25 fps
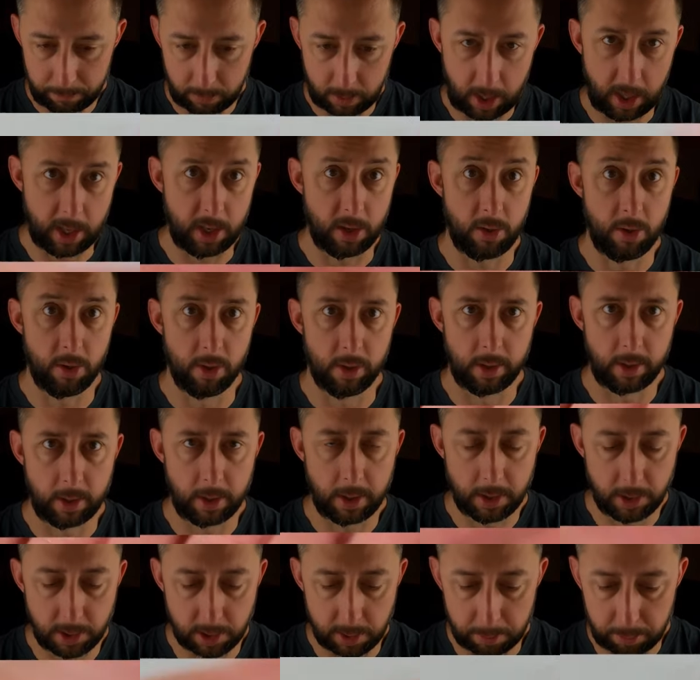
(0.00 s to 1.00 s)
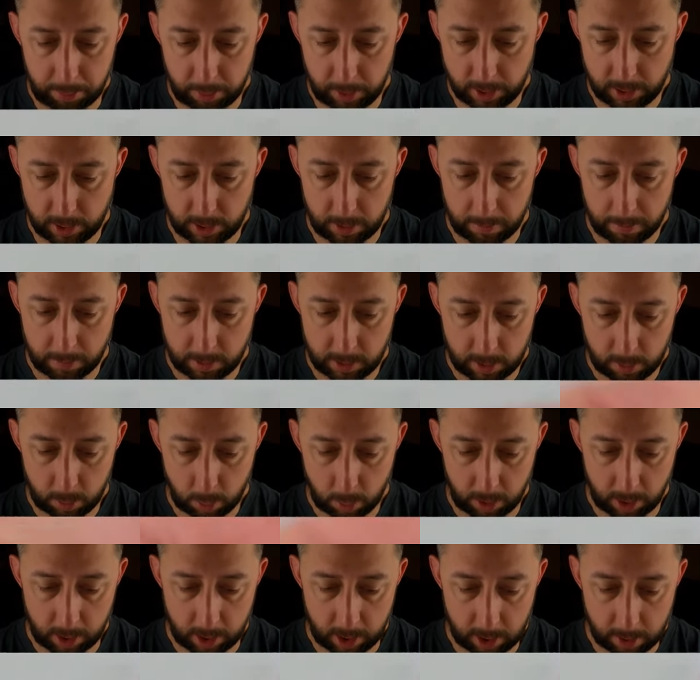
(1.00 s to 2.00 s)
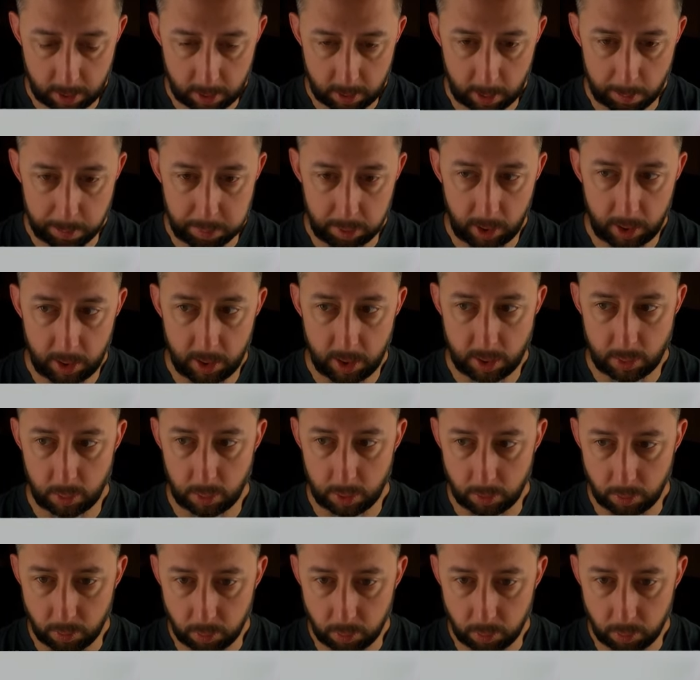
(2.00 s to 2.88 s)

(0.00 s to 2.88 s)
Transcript: like earlier years of Prisms, where the players were